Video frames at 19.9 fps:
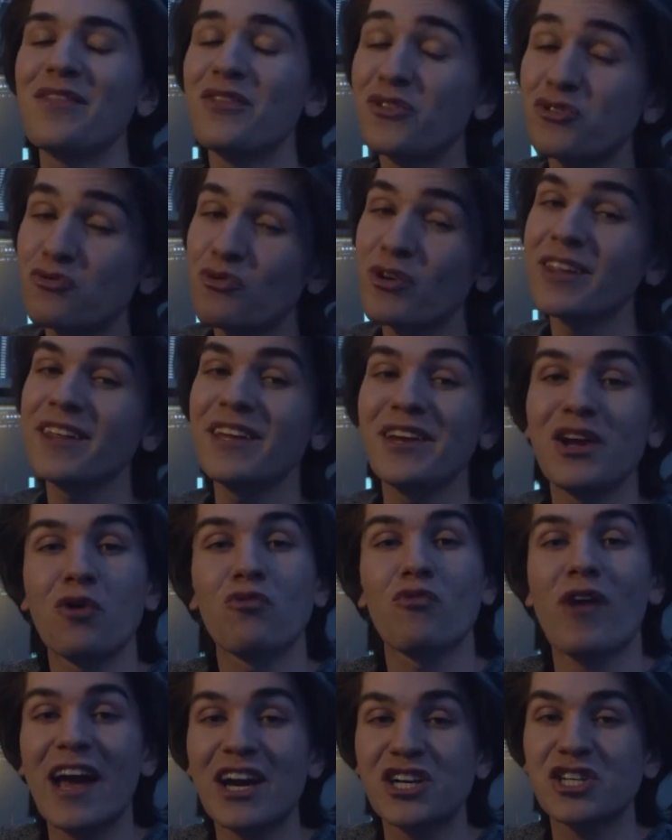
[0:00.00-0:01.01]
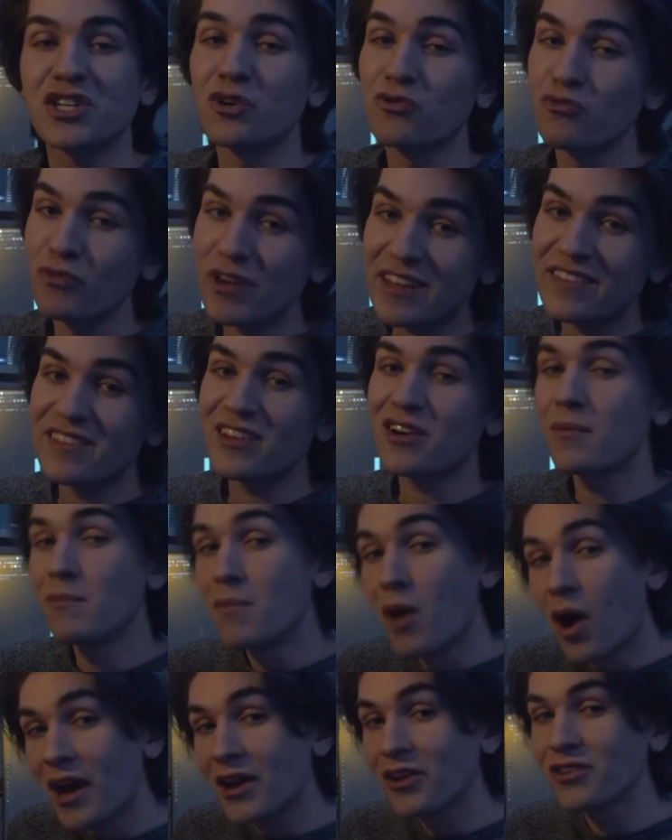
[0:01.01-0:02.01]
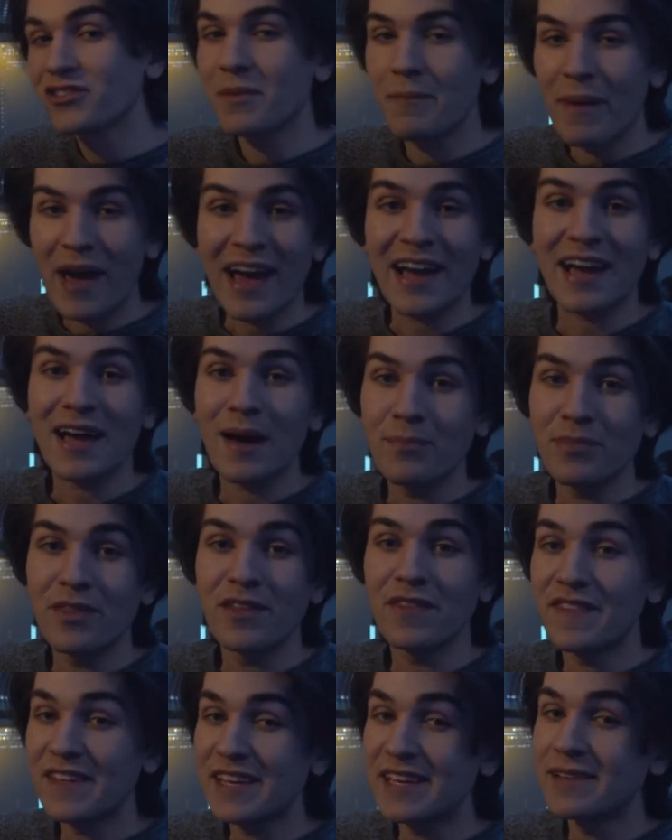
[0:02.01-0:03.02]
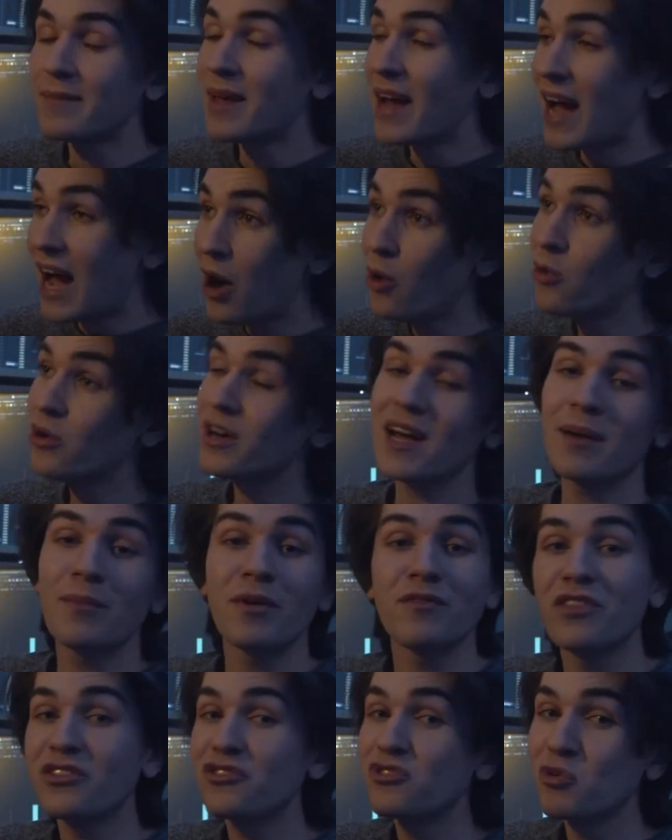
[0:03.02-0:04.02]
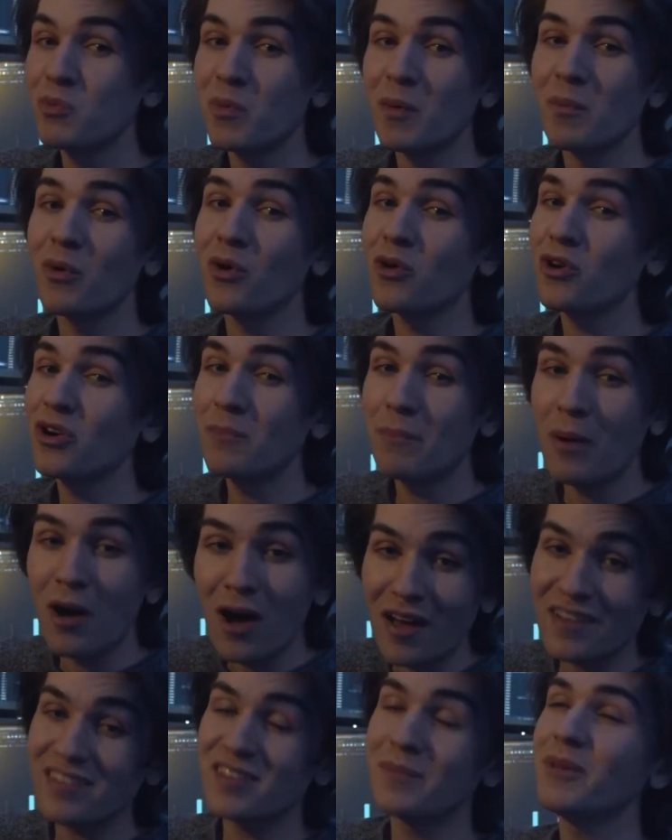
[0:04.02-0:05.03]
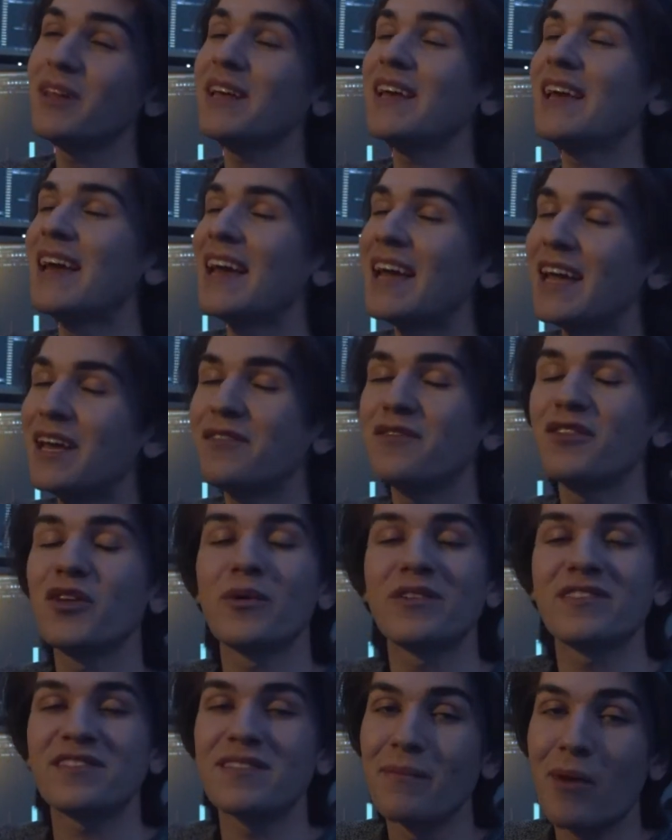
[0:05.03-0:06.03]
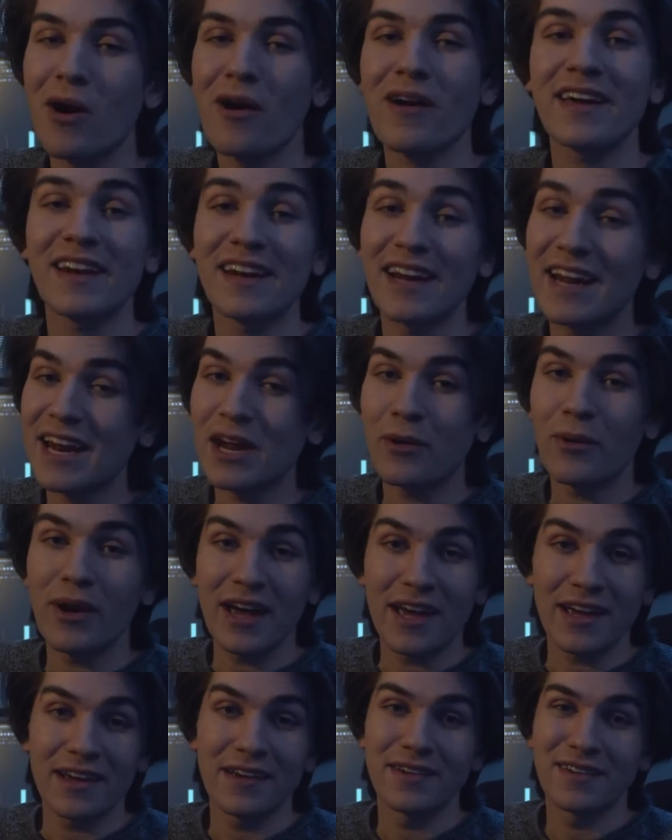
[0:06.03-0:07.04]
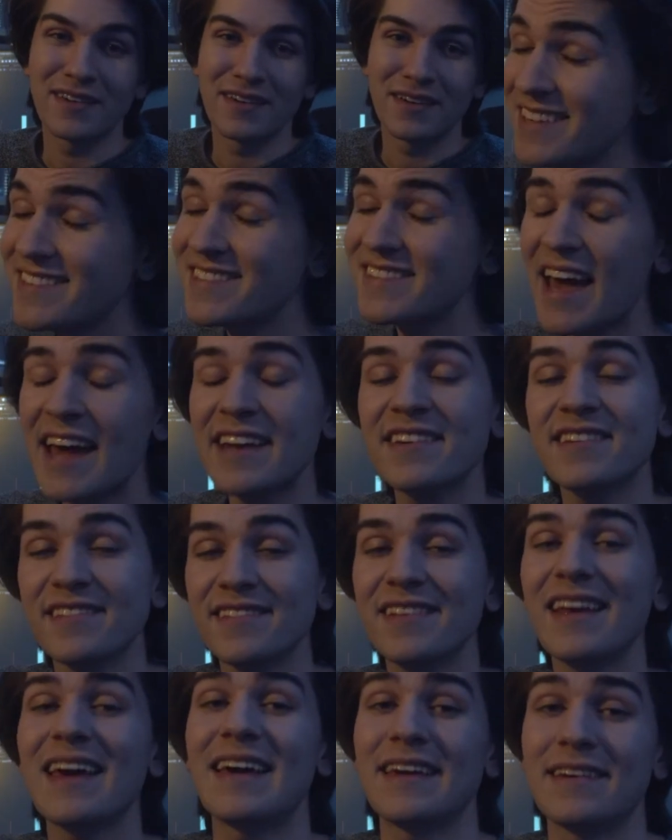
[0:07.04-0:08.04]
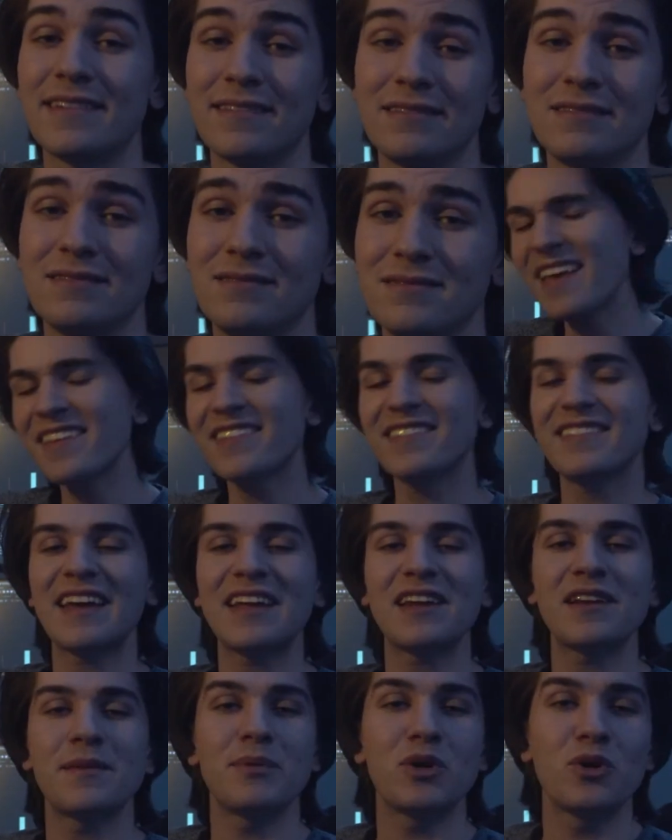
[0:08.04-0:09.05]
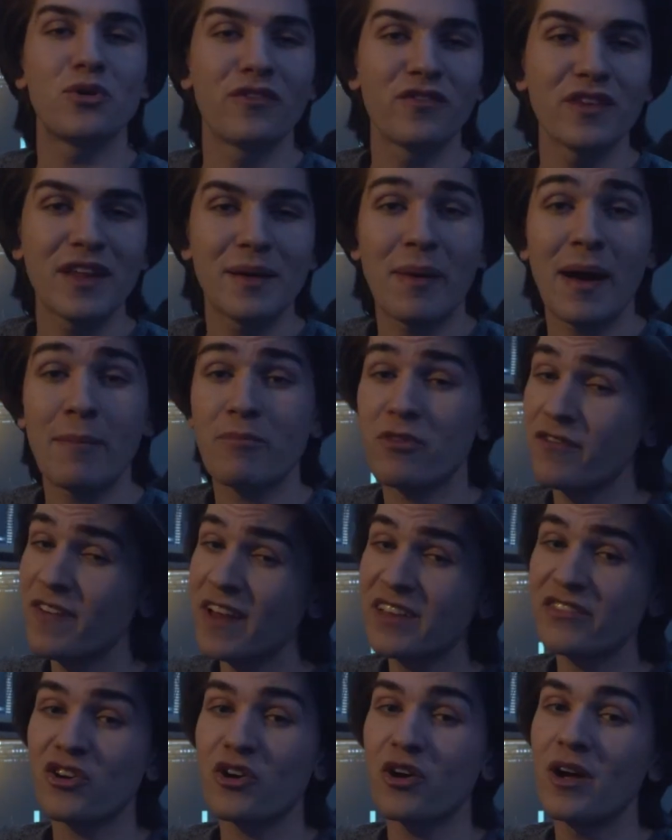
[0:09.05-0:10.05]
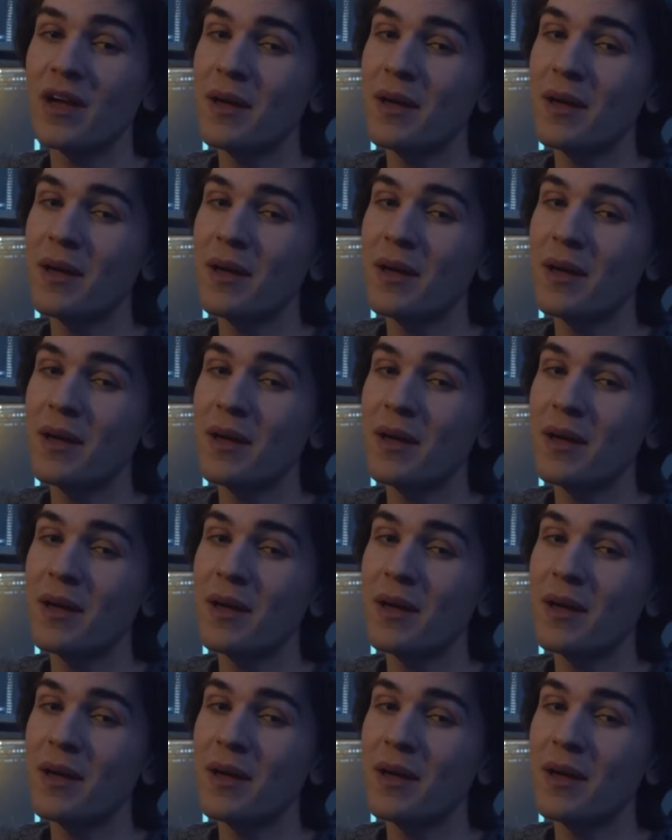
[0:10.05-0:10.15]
there's really no rational reason or model to back up that the outcome of the Super Bowl could possibly influence the market in any way. It's sad to say. As stated beautifully by Professor